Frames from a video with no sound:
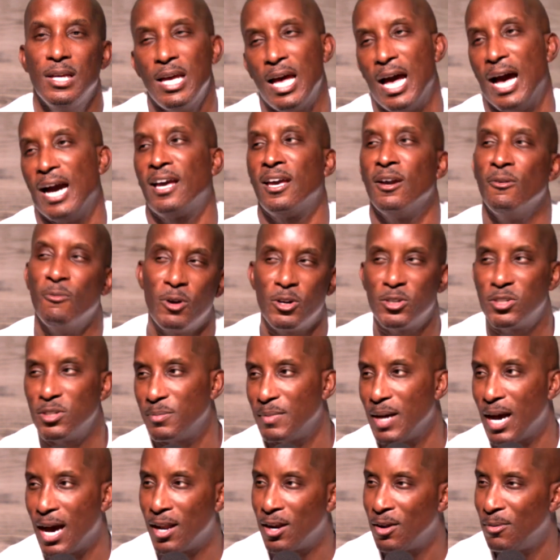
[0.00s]
I can worship
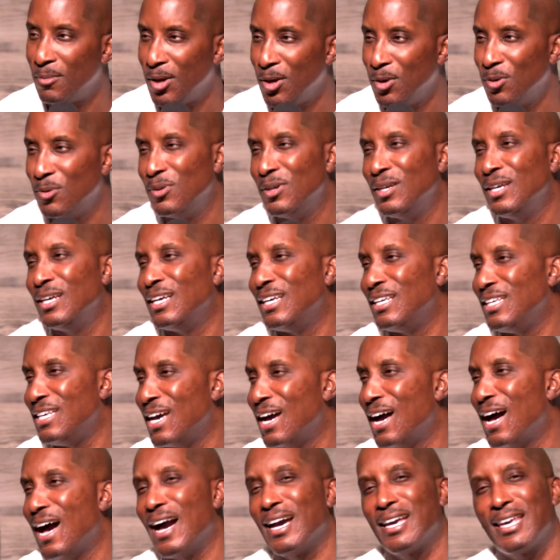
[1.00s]
God on my own.
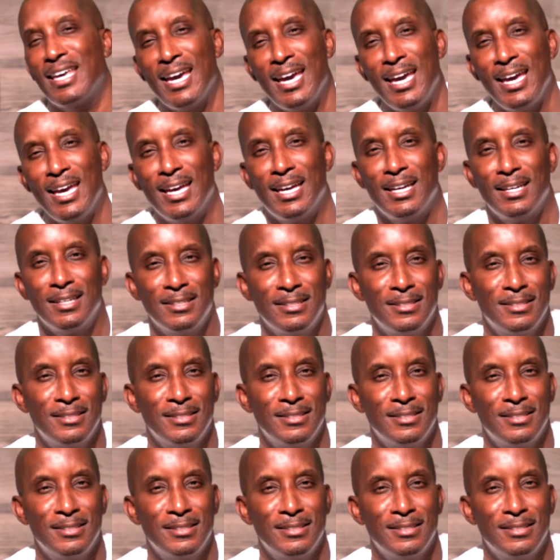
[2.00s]
Yeah, I can.